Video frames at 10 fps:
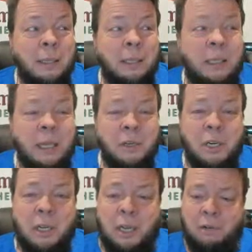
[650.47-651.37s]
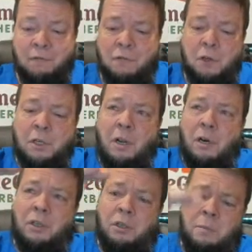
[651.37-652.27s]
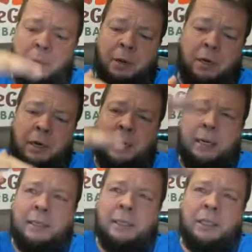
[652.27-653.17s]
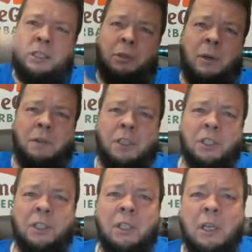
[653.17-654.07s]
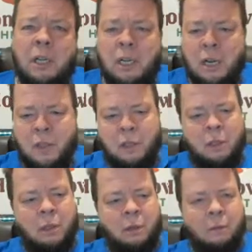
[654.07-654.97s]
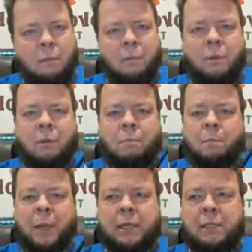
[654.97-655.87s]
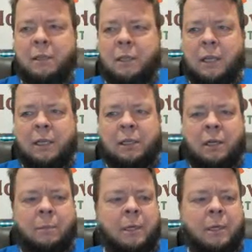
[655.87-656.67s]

They usually get a foot tall or so, maybe a little less, six to 12 inches. And then the, the base of the thing is going to